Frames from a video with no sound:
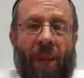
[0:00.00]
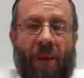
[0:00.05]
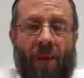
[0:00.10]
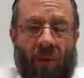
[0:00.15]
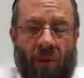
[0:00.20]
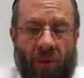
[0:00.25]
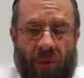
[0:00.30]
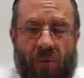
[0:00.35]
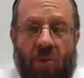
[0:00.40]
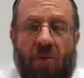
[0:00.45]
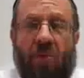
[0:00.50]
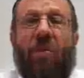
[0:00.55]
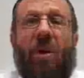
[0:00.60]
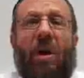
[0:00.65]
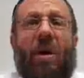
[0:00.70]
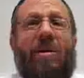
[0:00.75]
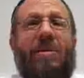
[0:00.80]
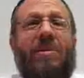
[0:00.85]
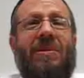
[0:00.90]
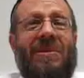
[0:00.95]
or two
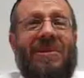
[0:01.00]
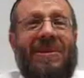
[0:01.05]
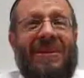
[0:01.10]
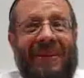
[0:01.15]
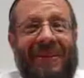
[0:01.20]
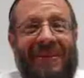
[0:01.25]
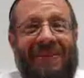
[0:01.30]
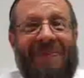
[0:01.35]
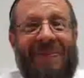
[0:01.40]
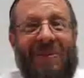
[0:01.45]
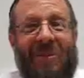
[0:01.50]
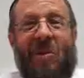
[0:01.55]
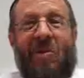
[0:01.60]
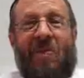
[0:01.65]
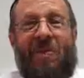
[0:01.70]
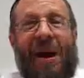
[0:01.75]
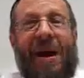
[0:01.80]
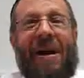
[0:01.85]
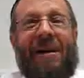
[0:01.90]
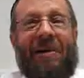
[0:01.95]
roads, two
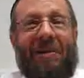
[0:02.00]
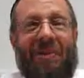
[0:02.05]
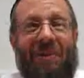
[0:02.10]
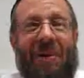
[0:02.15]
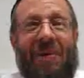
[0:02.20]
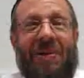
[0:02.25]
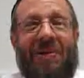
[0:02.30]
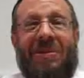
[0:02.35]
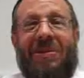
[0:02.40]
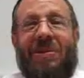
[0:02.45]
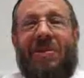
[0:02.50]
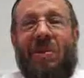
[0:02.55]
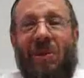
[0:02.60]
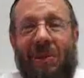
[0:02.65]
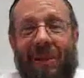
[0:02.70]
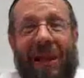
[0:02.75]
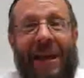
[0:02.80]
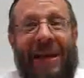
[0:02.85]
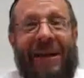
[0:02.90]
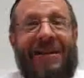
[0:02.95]
power roads, two
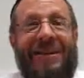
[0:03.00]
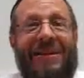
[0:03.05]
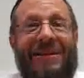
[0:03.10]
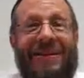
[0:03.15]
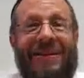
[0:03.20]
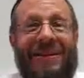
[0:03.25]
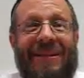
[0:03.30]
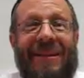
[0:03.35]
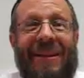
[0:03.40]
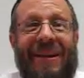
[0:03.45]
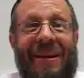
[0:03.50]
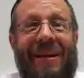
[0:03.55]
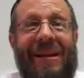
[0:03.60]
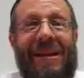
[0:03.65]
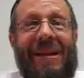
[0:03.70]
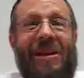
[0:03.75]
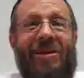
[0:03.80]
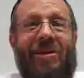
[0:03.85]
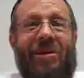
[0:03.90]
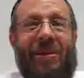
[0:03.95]
lanes,
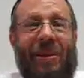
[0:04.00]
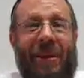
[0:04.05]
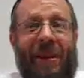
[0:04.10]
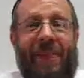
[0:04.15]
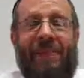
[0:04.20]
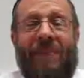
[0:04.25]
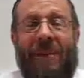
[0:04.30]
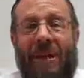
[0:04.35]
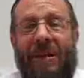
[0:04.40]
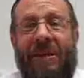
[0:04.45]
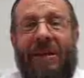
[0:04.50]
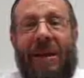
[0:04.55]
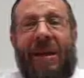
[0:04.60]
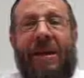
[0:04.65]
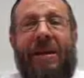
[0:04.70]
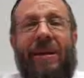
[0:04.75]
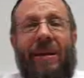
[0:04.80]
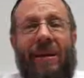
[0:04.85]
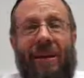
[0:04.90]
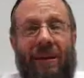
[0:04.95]
each of them
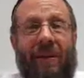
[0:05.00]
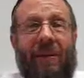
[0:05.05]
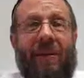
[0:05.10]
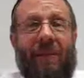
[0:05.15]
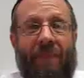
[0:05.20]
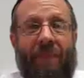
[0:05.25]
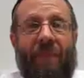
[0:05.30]
containing